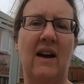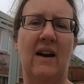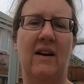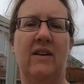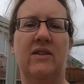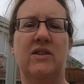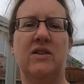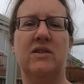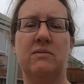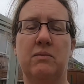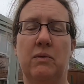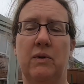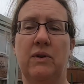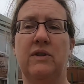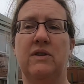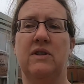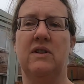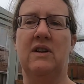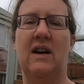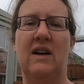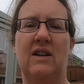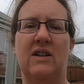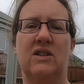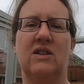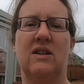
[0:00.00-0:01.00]
And I just wondered
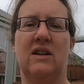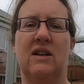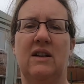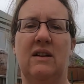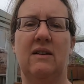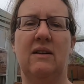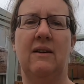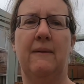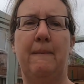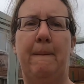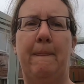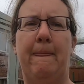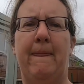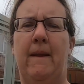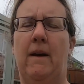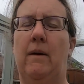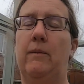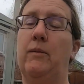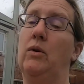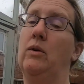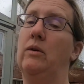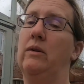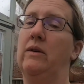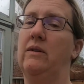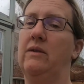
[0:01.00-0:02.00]
actually,
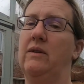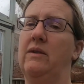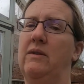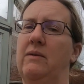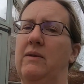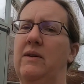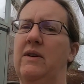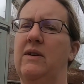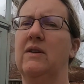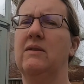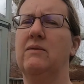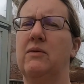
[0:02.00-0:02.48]
if